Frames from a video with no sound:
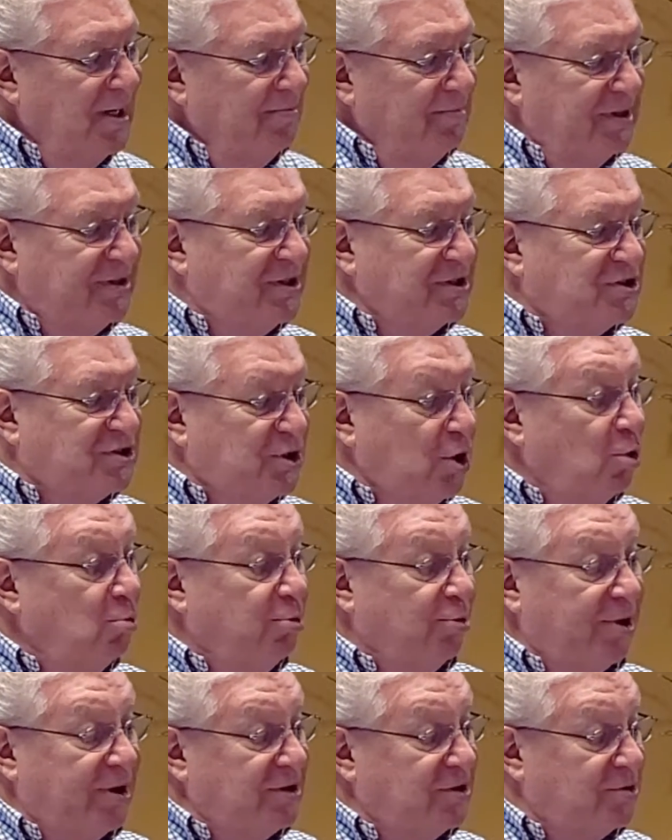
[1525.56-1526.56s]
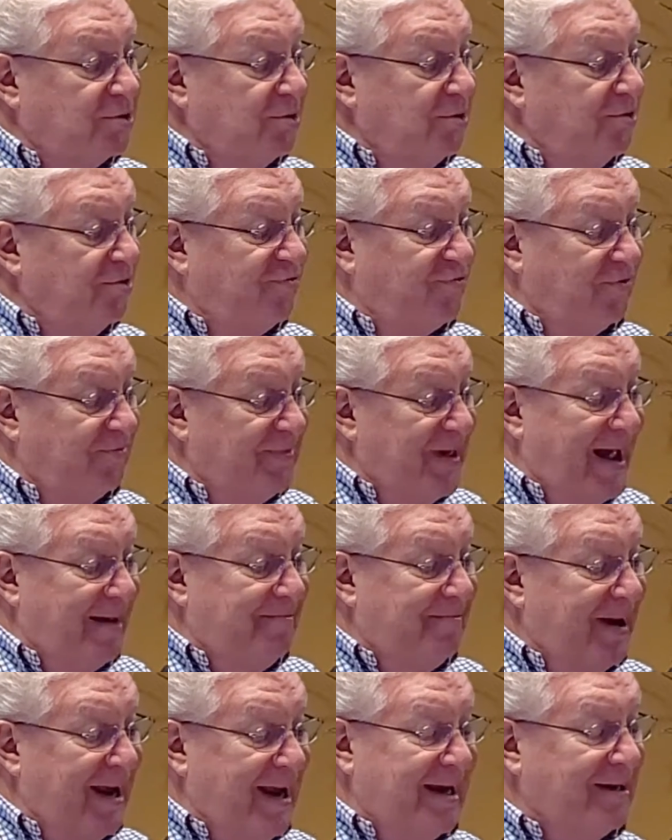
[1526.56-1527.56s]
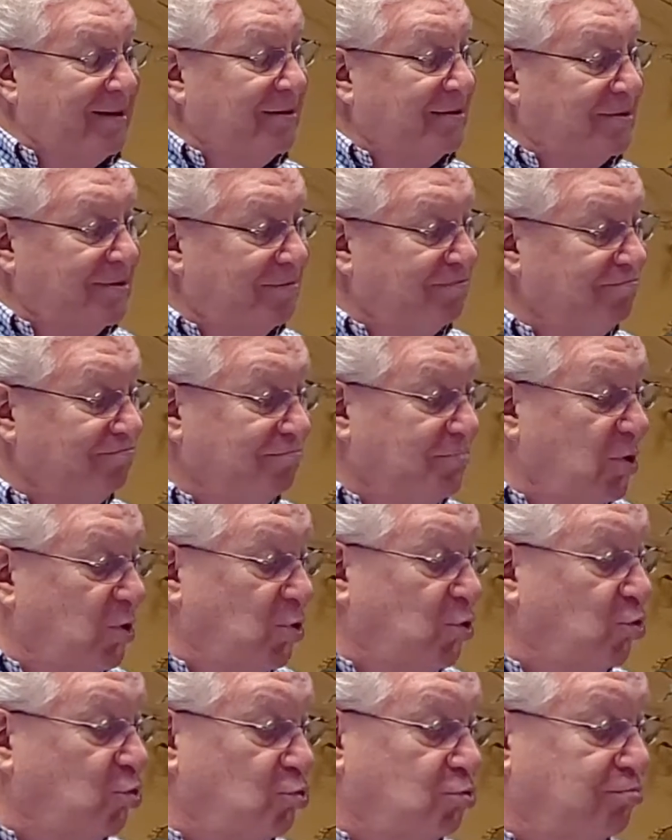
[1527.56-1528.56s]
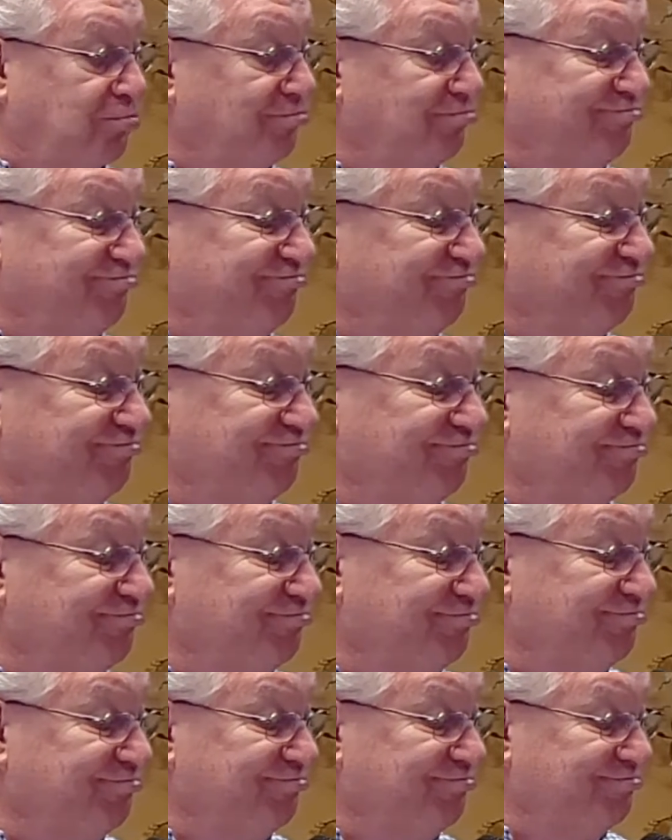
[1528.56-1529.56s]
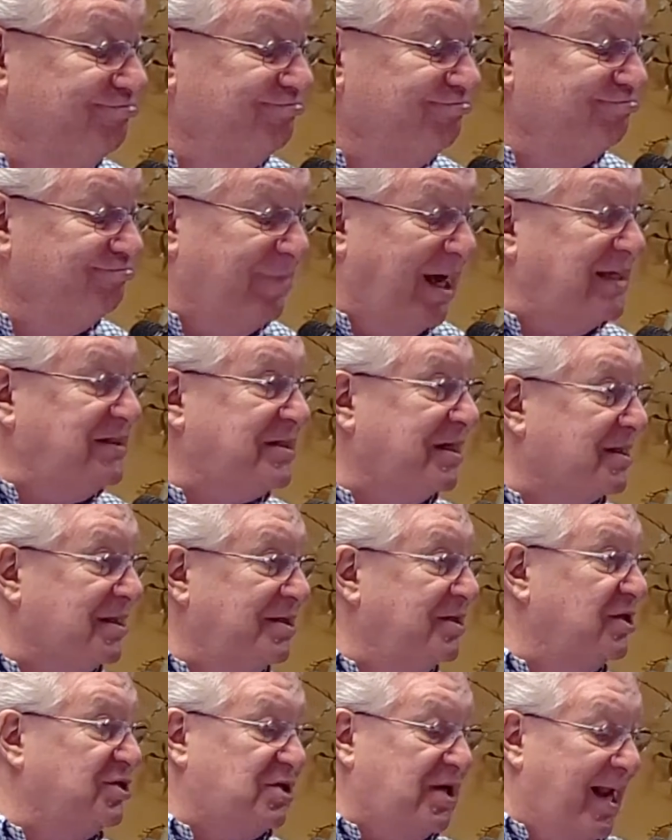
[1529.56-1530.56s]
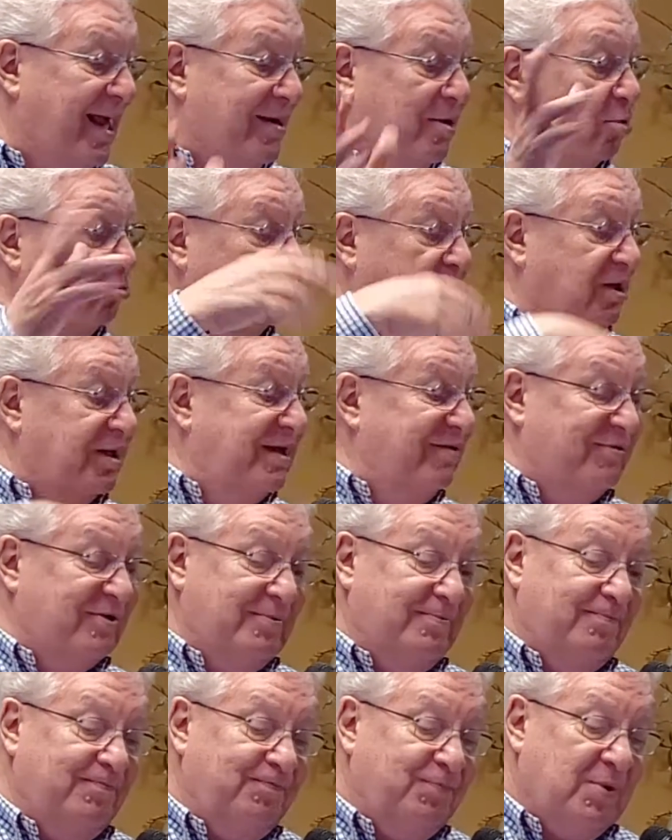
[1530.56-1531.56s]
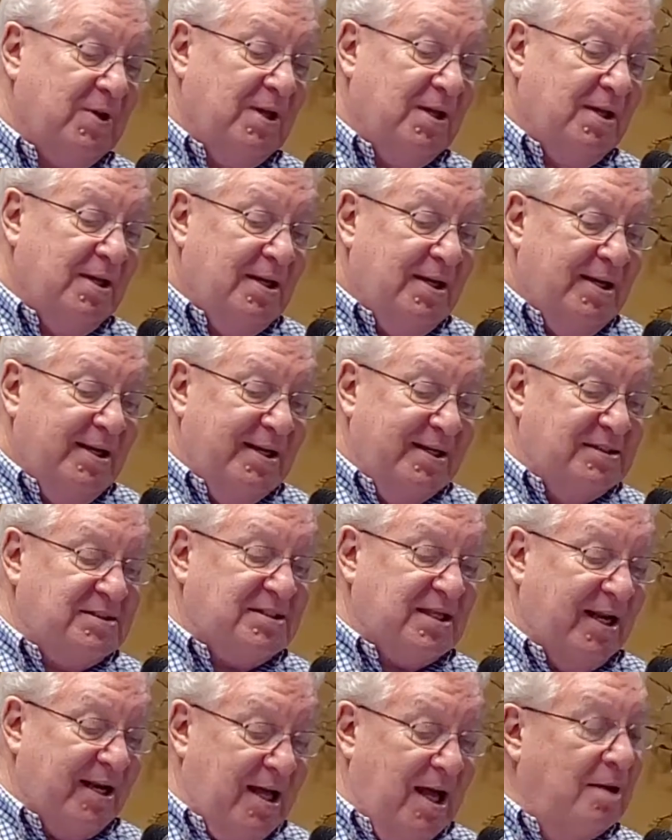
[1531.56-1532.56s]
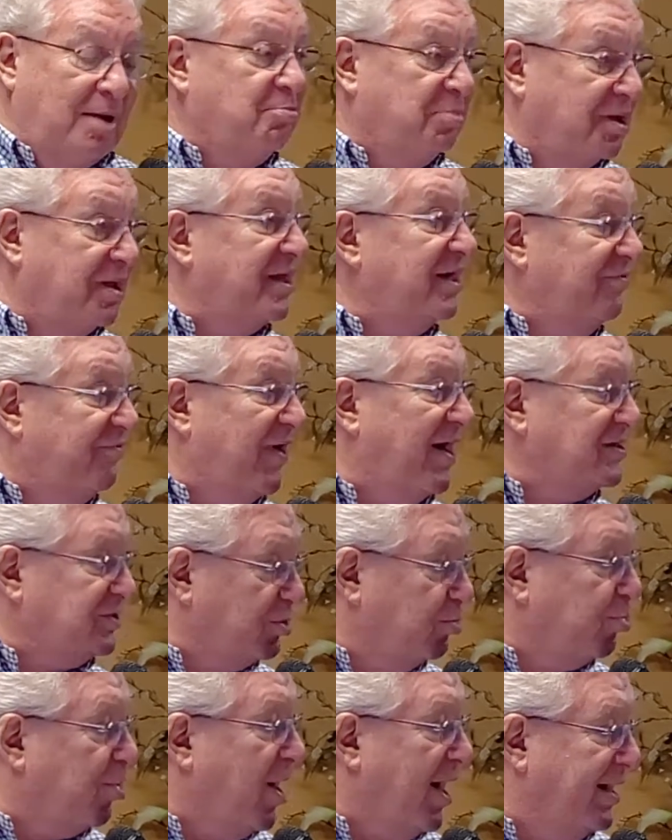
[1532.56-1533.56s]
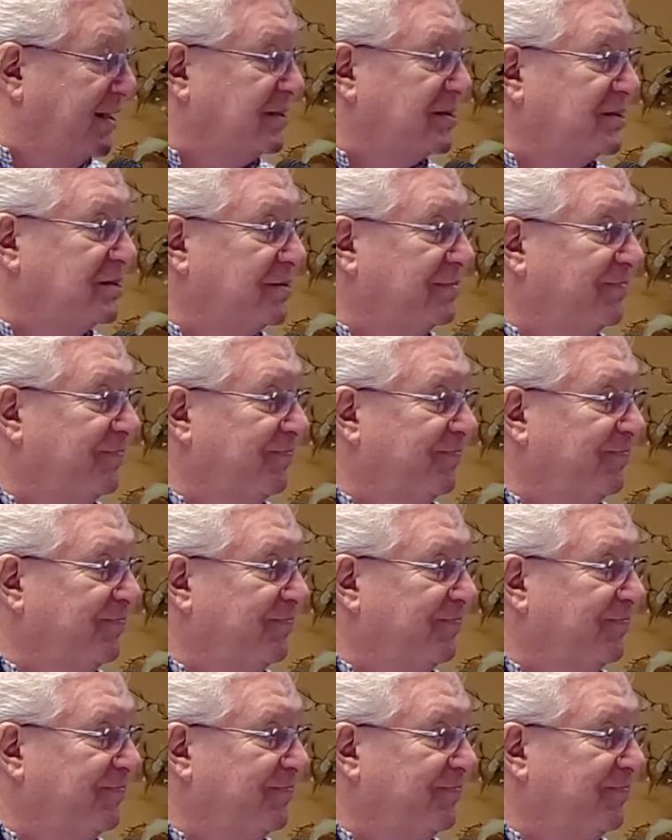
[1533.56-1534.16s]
But the sobering truth from that man who basically just said, I don't believe it, is that unbelief has a price.